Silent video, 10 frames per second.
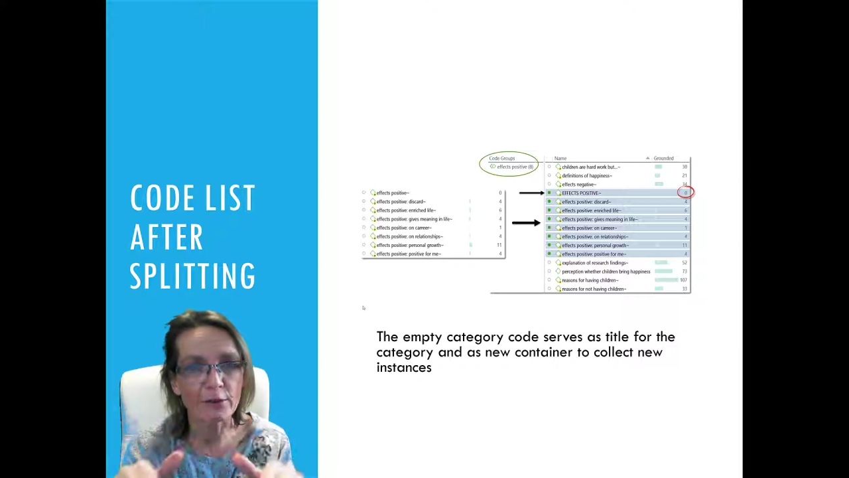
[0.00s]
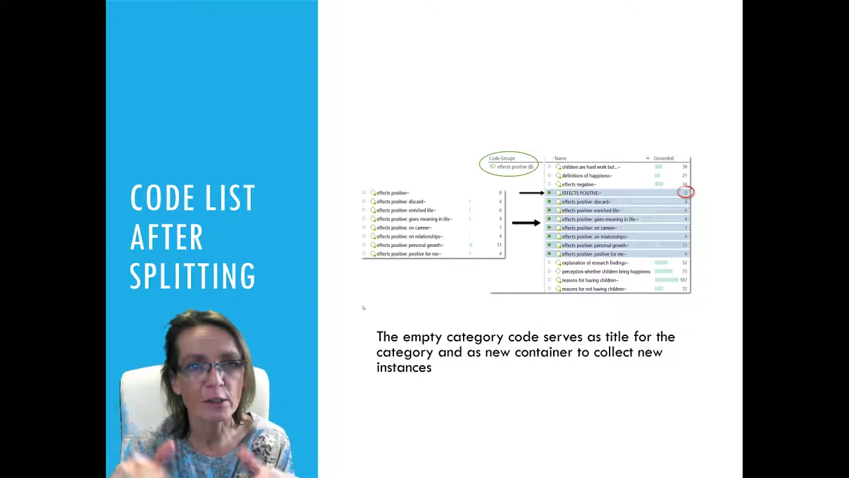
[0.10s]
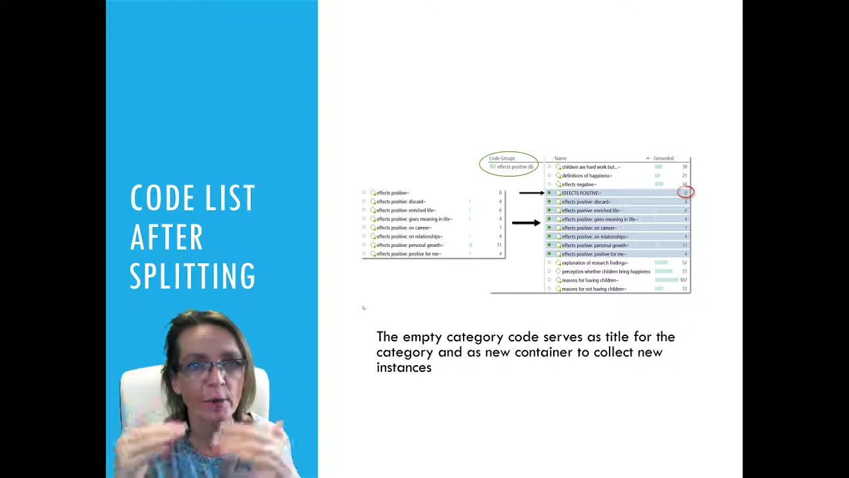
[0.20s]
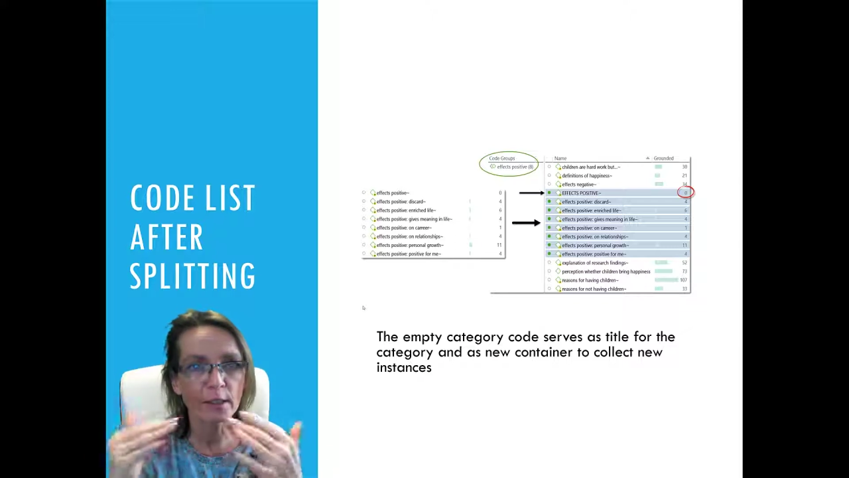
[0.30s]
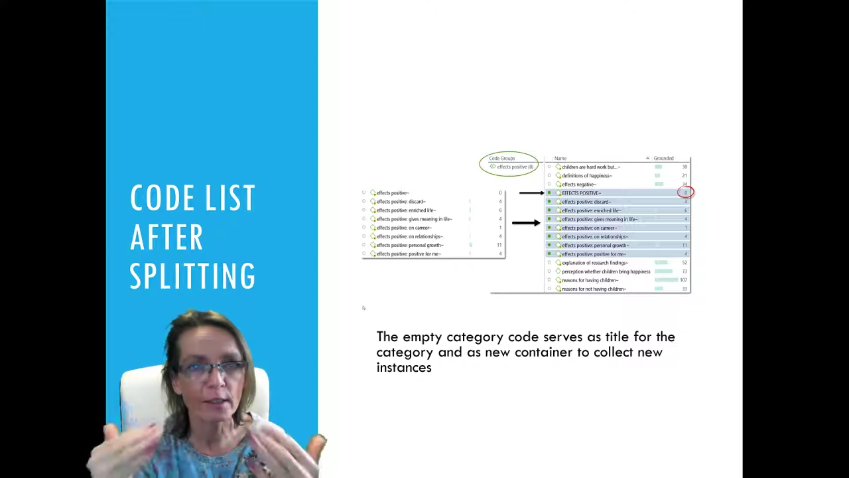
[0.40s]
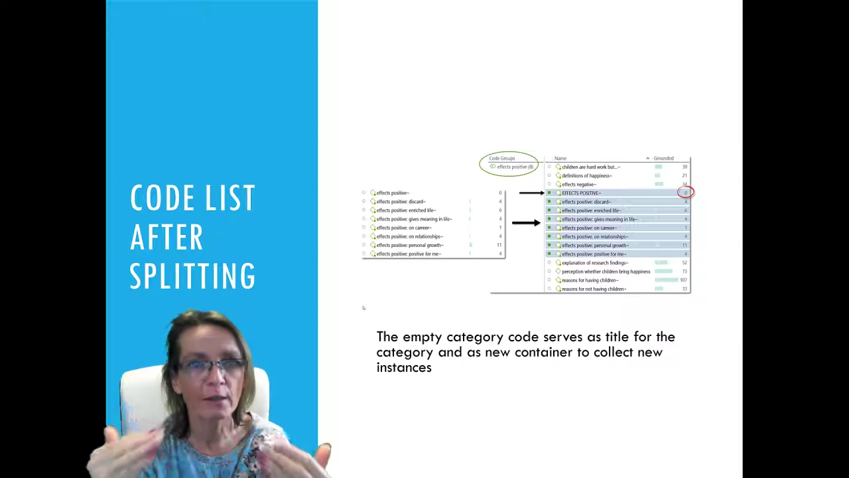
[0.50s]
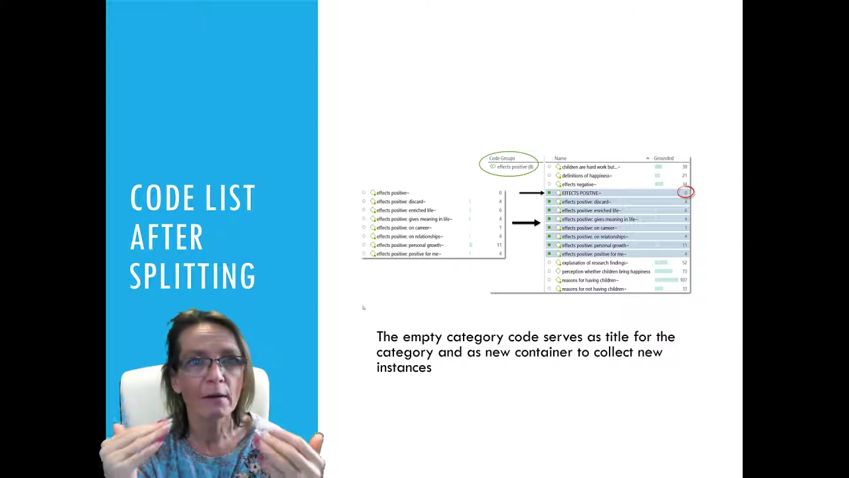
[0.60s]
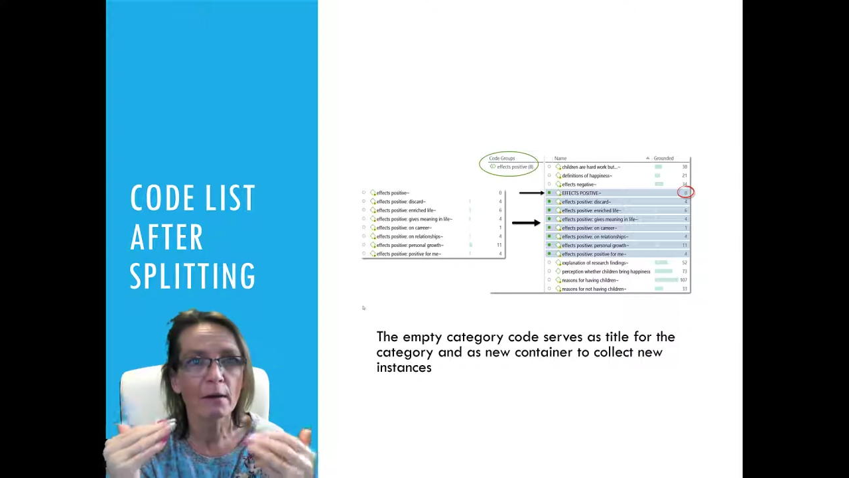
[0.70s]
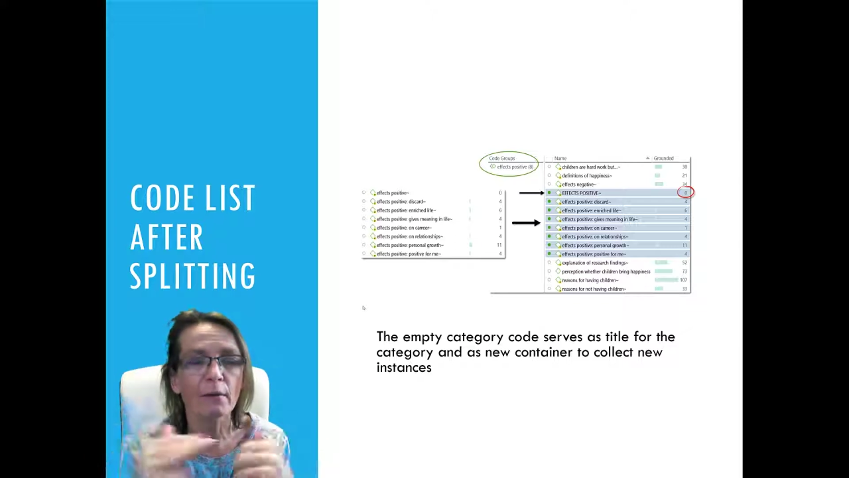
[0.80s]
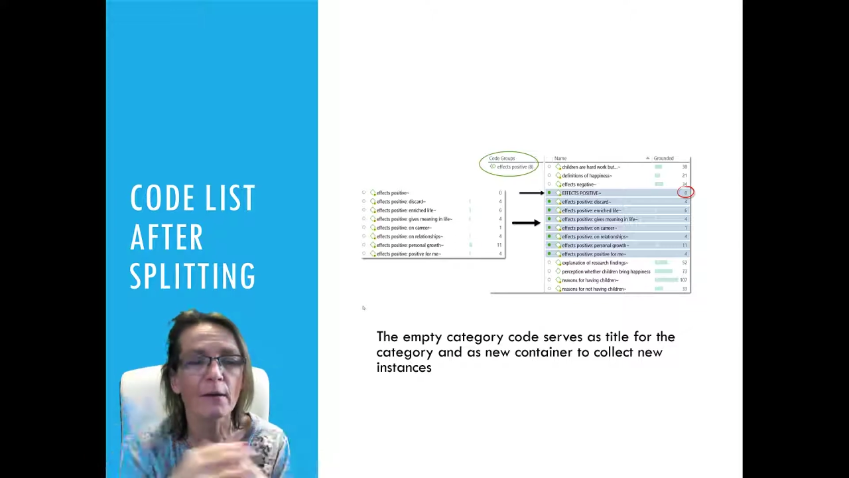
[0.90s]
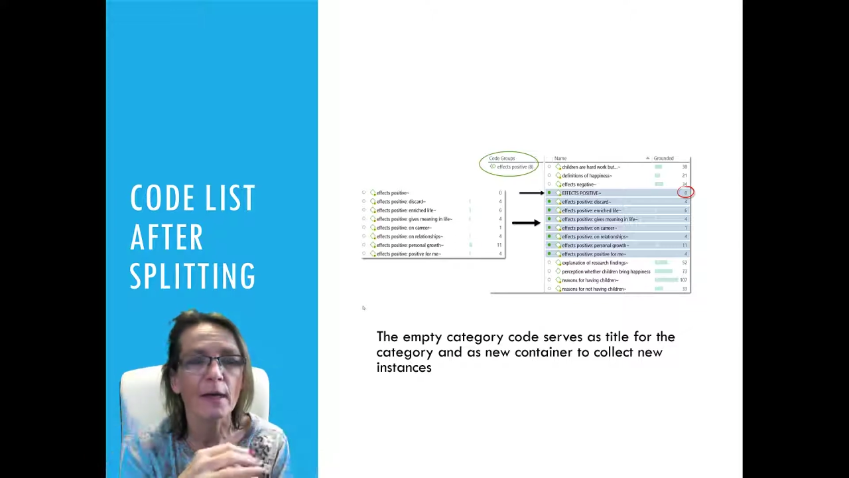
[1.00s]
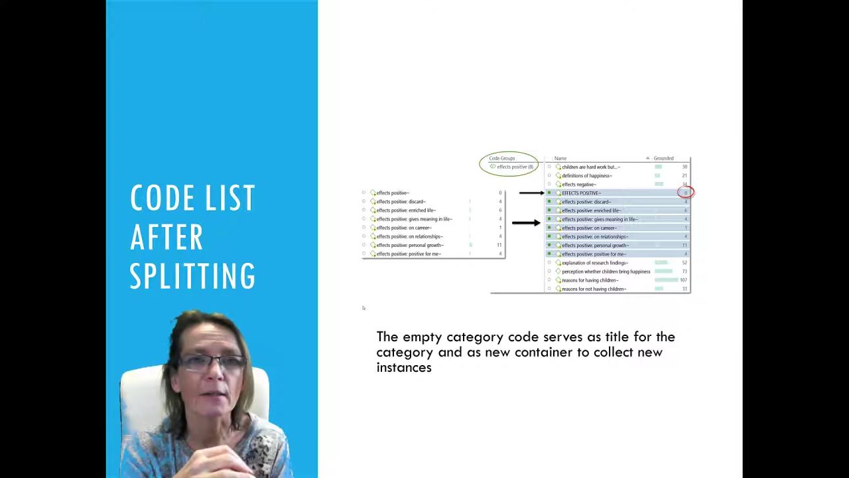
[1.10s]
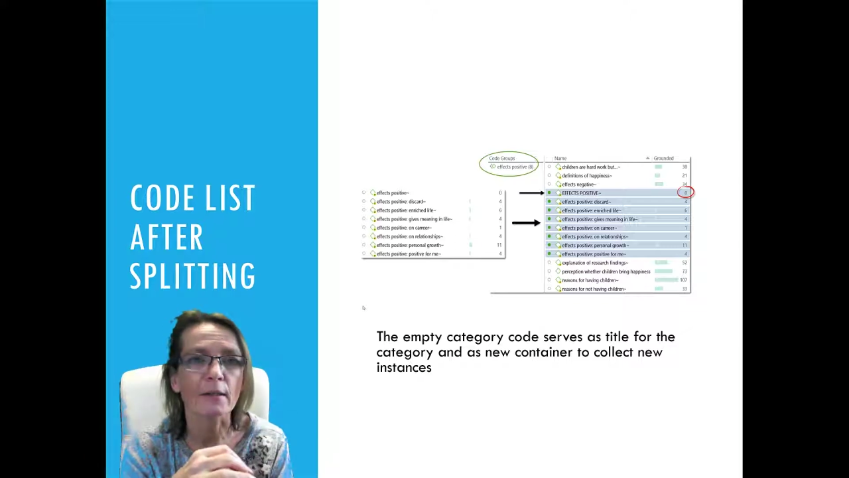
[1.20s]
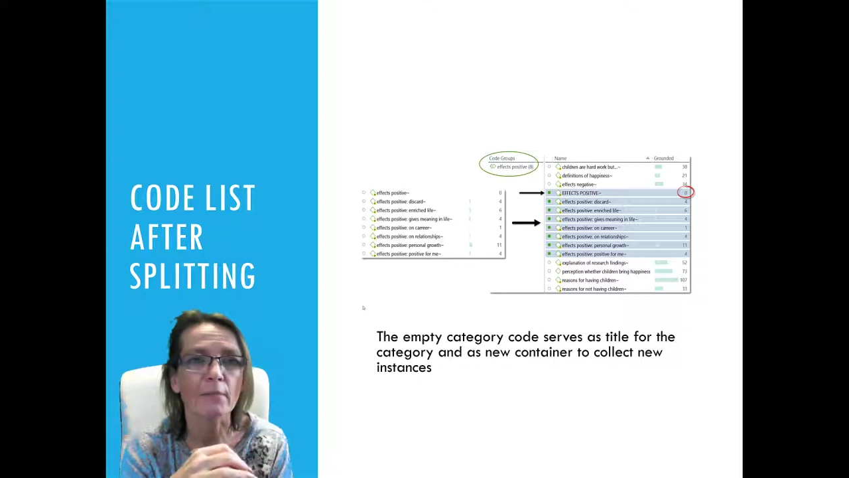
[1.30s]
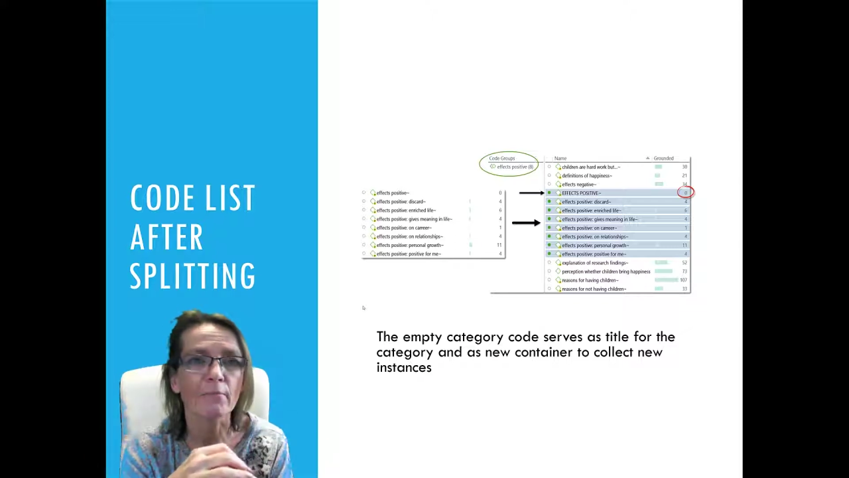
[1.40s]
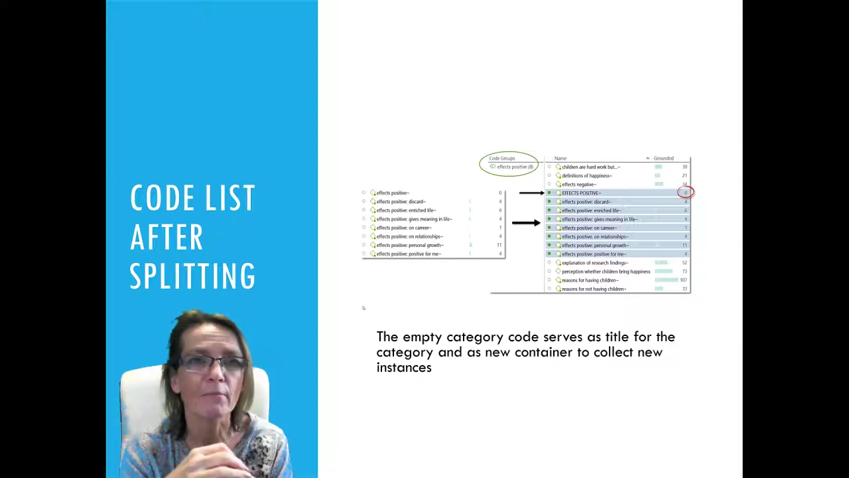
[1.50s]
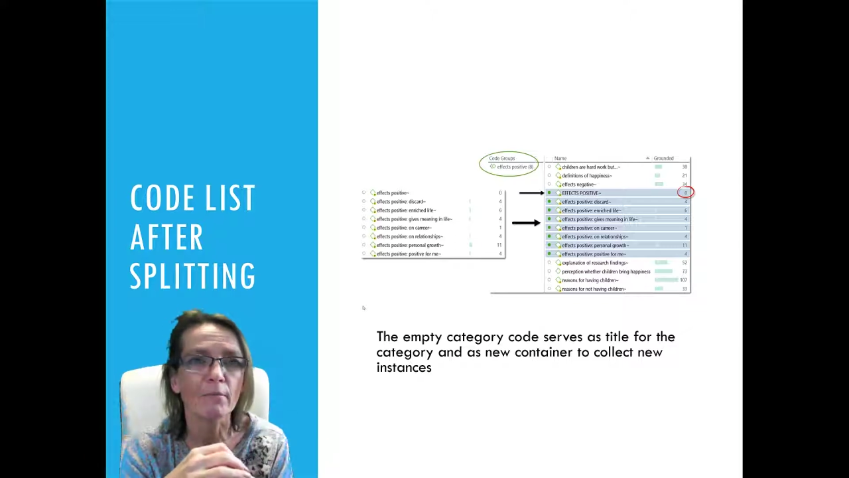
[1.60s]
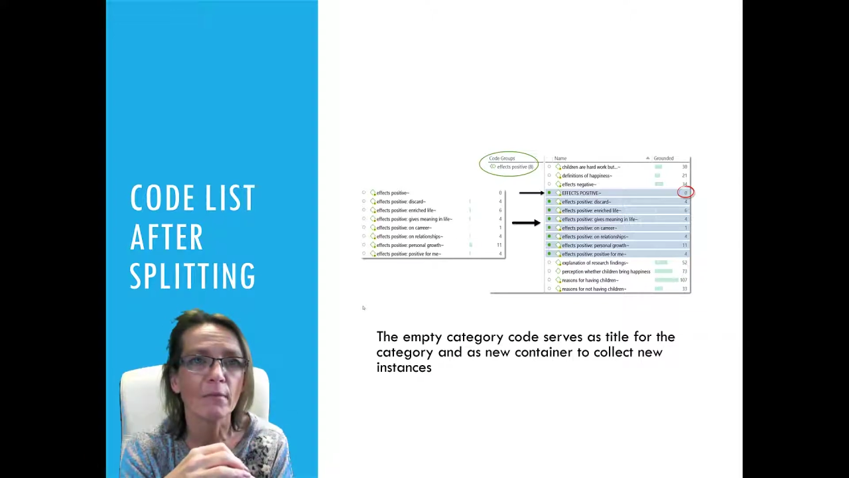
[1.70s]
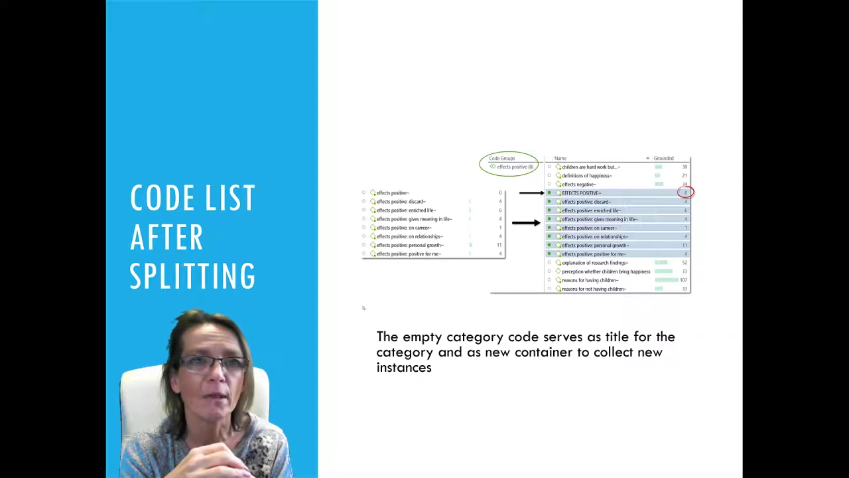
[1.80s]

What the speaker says: After splitting that,